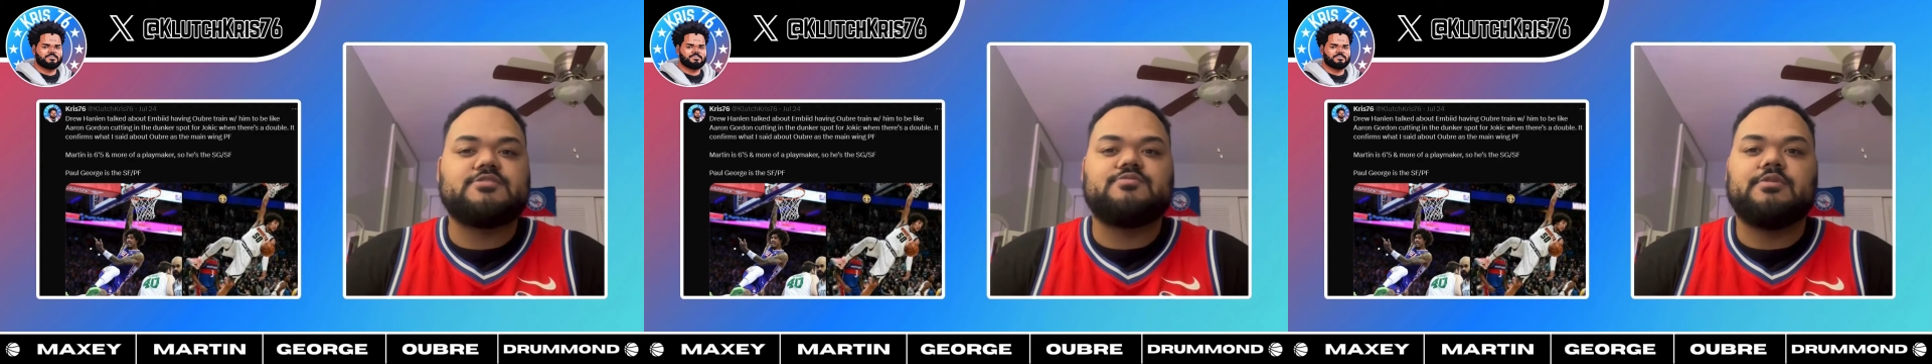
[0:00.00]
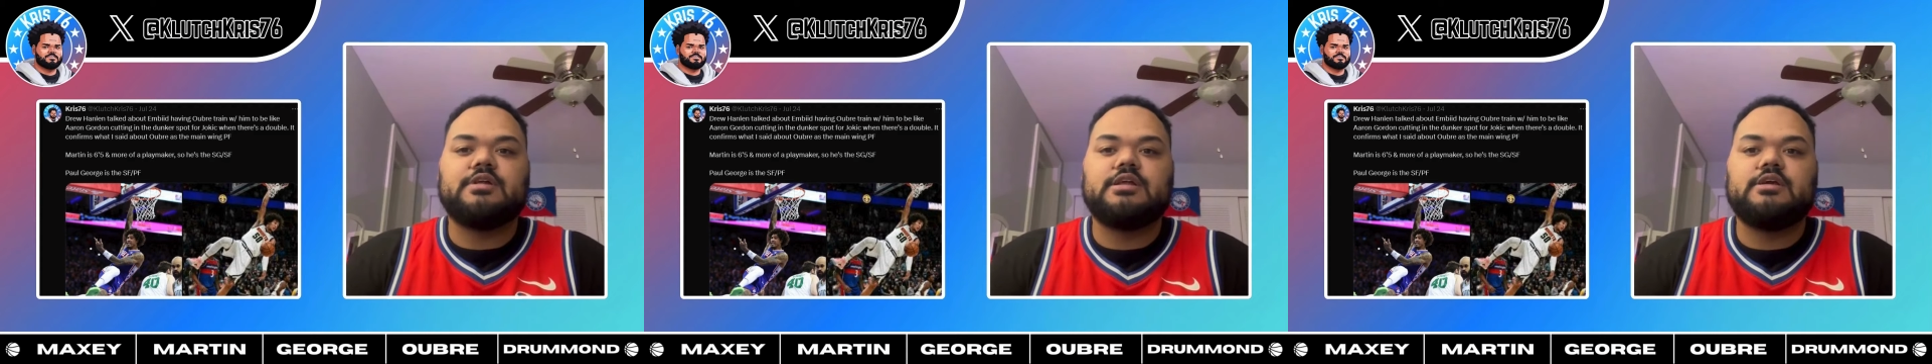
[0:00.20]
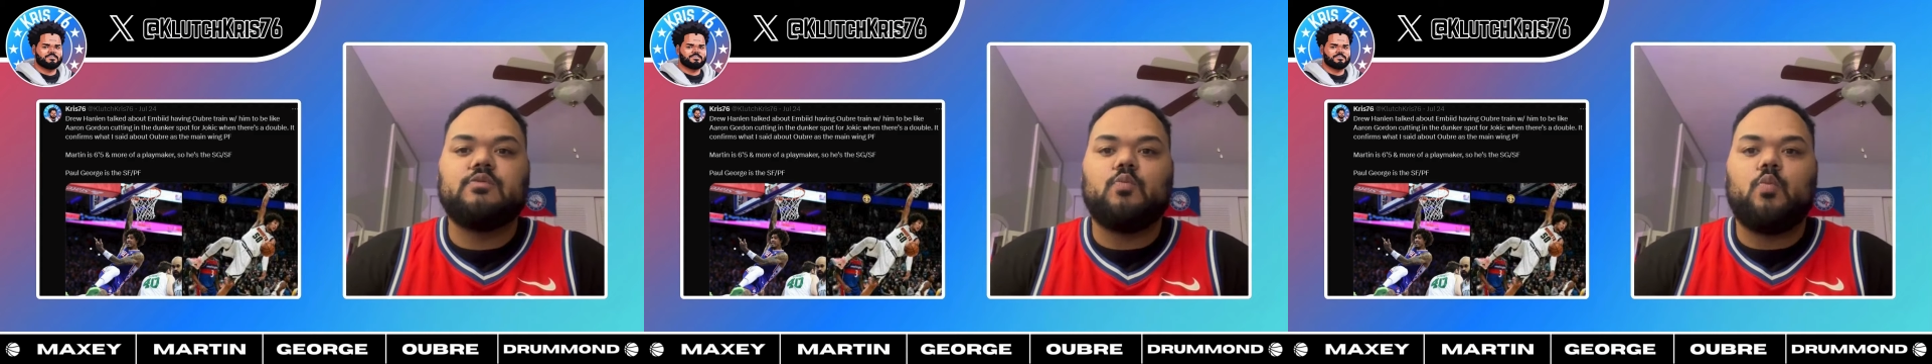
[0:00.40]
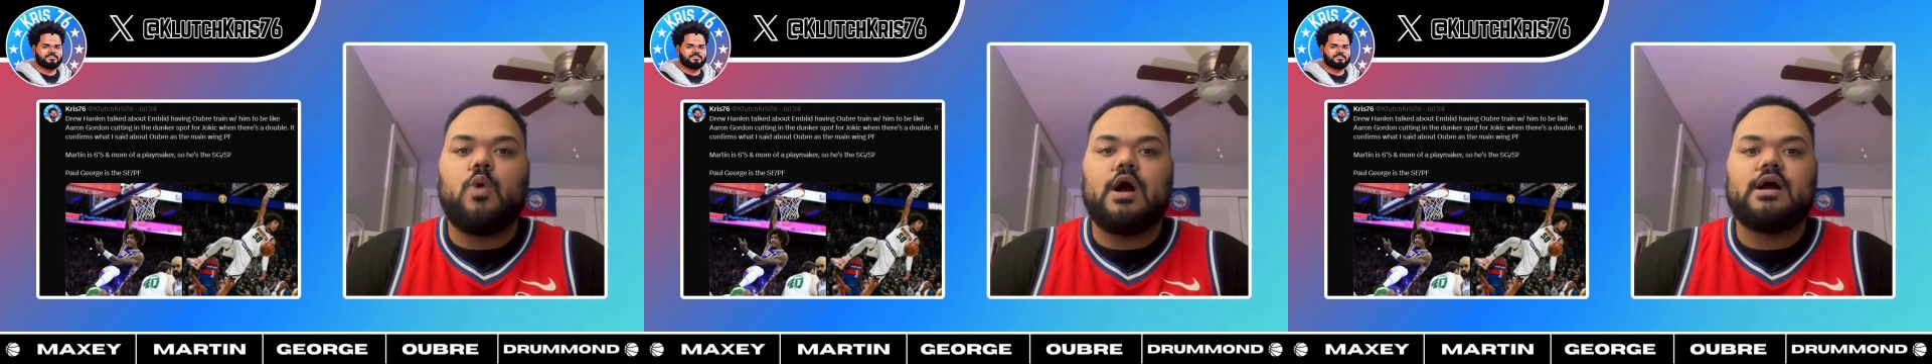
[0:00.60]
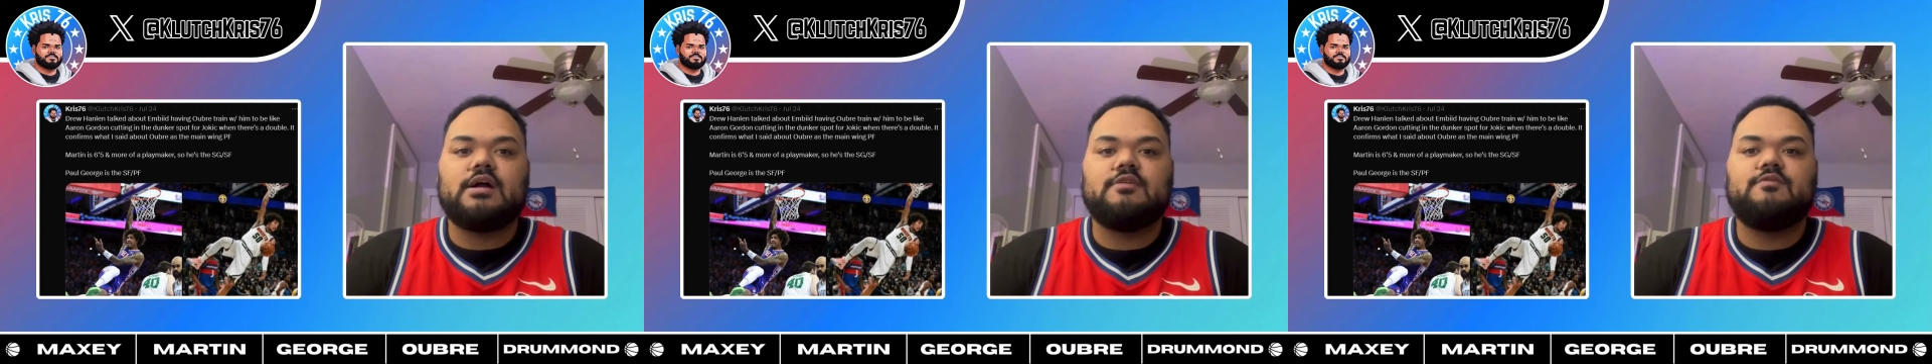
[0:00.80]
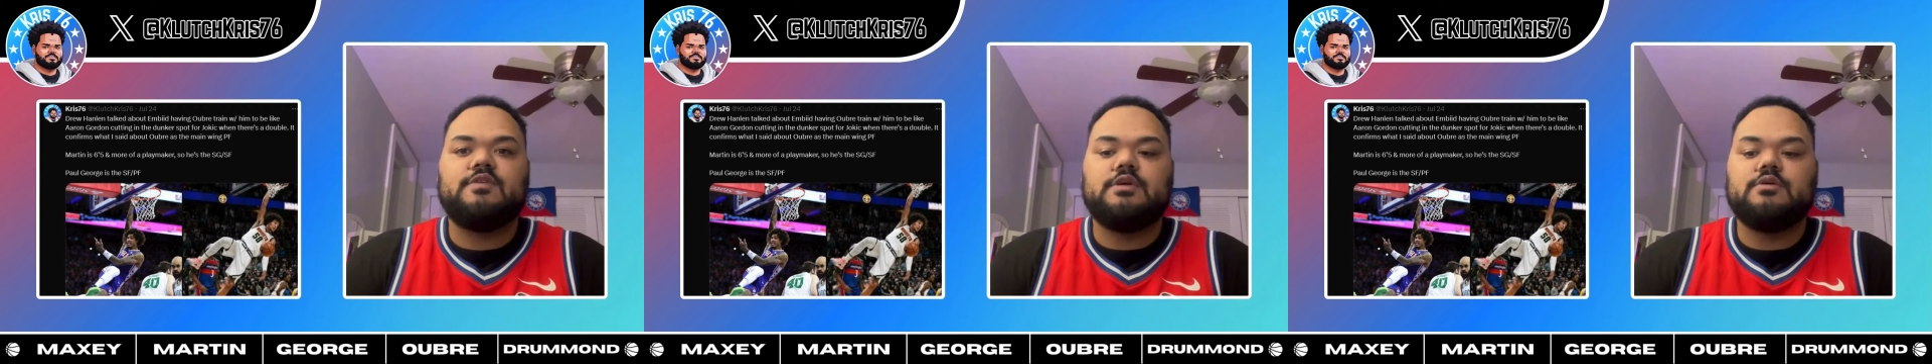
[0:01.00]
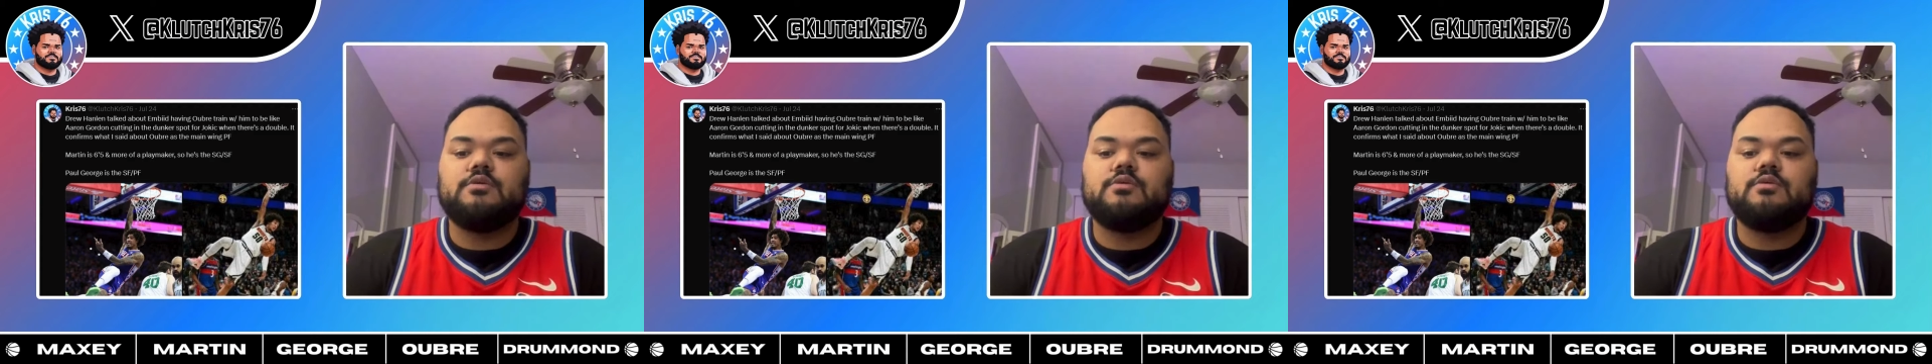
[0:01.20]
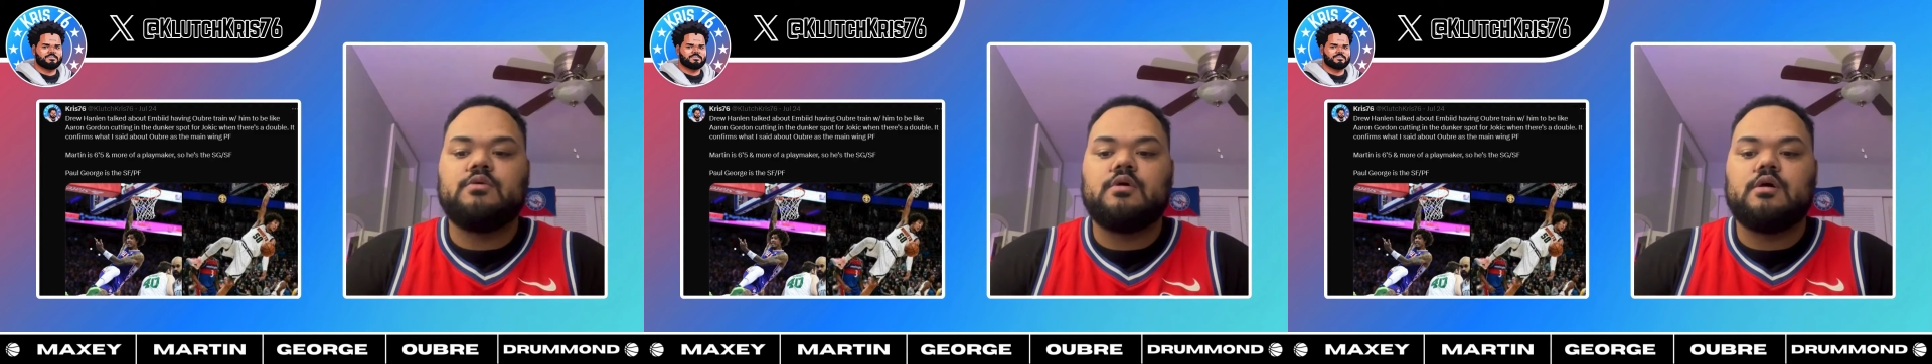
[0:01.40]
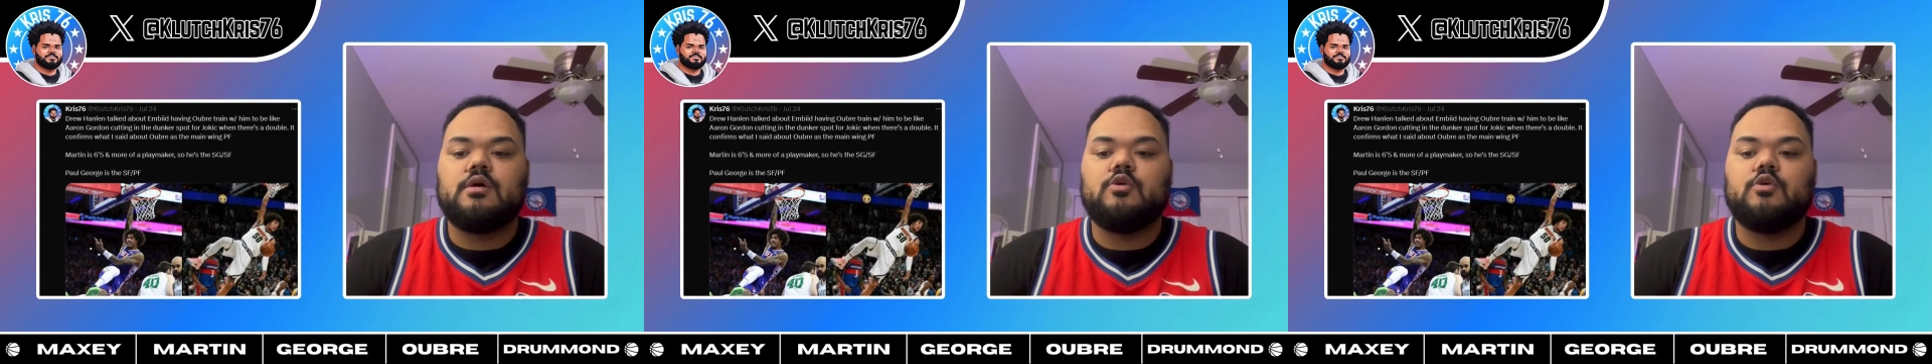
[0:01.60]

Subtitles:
really why I view